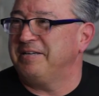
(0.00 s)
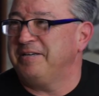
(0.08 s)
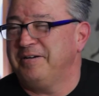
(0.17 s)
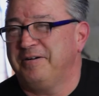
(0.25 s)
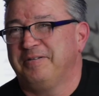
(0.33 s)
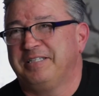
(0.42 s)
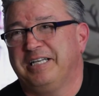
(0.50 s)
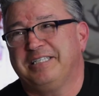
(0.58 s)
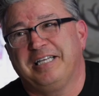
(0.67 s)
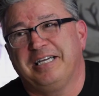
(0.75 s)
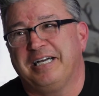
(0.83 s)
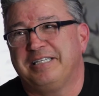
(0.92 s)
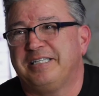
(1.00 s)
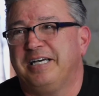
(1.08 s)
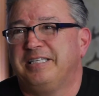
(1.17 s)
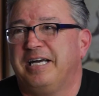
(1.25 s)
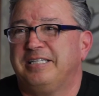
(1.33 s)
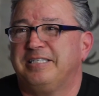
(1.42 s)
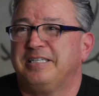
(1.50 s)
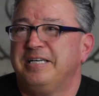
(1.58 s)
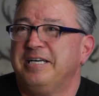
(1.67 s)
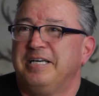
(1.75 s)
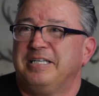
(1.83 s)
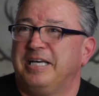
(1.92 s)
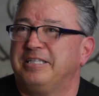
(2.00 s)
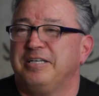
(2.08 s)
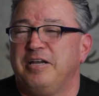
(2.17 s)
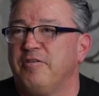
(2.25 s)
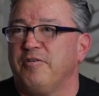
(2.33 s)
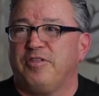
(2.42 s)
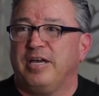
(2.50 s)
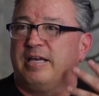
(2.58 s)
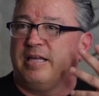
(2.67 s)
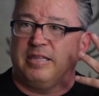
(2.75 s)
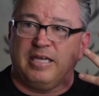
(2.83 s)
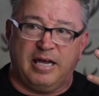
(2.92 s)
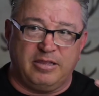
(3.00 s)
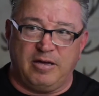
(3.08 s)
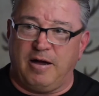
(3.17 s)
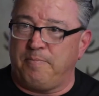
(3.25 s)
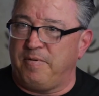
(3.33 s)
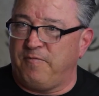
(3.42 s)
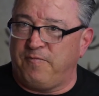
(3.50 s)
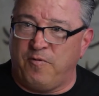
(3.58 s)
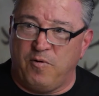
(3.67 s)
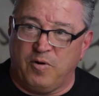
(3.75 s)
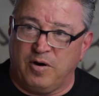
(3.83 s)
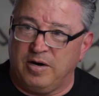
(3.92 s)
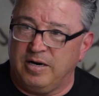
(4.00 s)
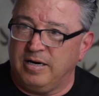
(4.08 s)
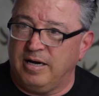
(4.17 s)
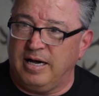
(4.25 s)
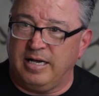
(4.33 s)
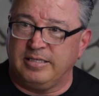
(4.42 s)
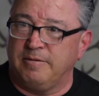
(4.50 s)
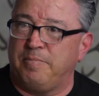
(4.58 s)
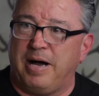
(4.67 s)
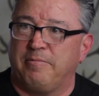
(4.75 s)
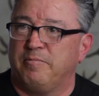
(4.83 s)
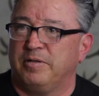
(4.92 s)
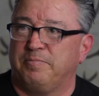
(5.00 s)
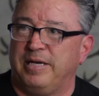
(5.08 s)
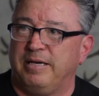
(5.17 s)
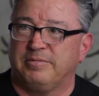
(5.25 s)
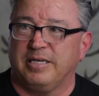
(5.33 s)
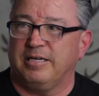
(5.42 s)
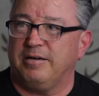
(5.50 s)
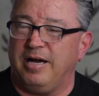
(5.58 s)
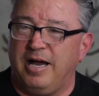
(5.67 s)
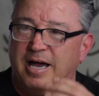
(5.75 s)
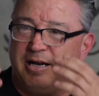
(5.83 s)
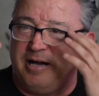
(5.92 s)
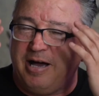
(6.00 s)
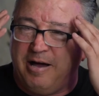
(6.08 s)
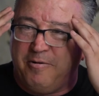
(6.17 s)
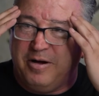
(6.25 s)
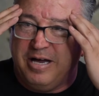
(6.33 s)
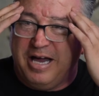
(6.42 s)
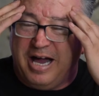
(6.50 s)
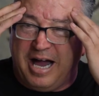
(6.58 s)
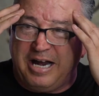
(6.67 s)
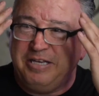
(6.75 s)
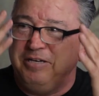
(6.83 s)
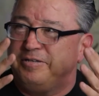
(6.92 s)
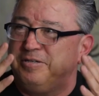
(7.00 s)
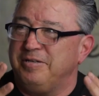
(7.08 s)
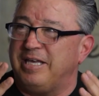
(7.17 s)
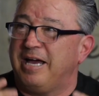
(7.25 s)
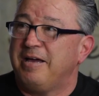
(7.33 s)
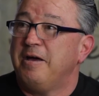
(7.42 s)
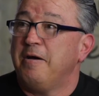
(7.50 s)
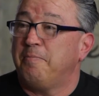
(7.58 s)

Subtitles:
but, you know, that's like I said. That's another thing that I thought before I did Bobbin with Babes. Like, how do you do that?